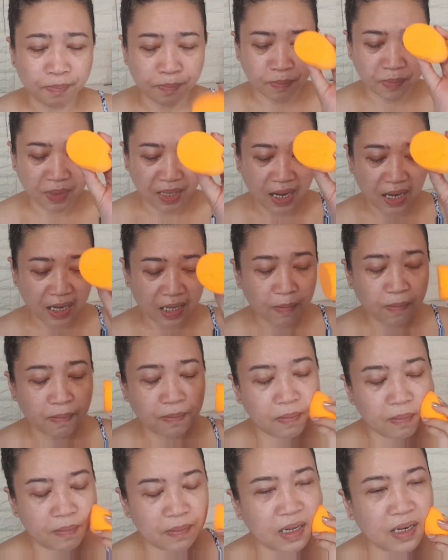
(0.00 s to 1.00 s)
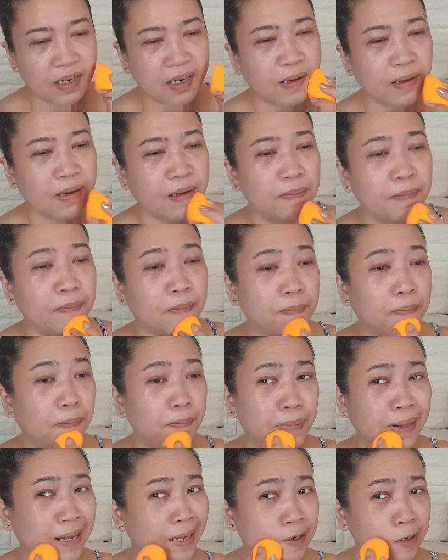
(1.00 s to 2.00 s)
Take the
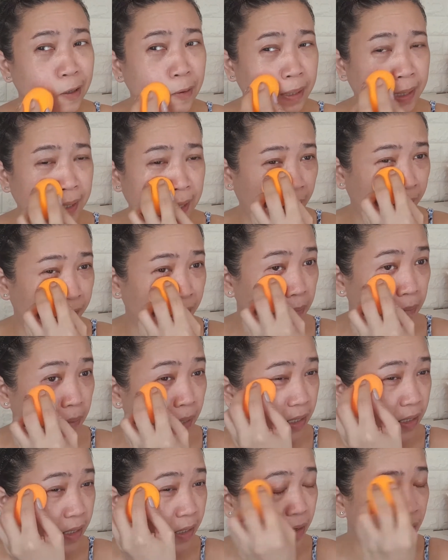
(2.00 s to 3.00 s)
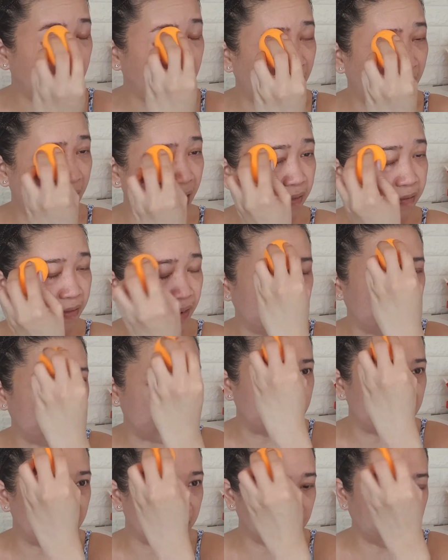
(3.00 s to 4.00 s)
blender, whatever blender you have, and then
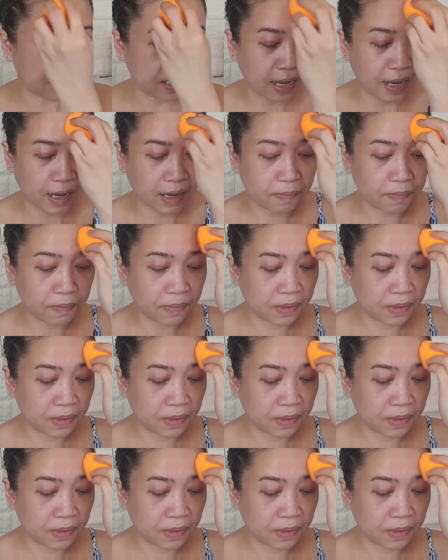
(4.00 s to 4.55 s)
just tap.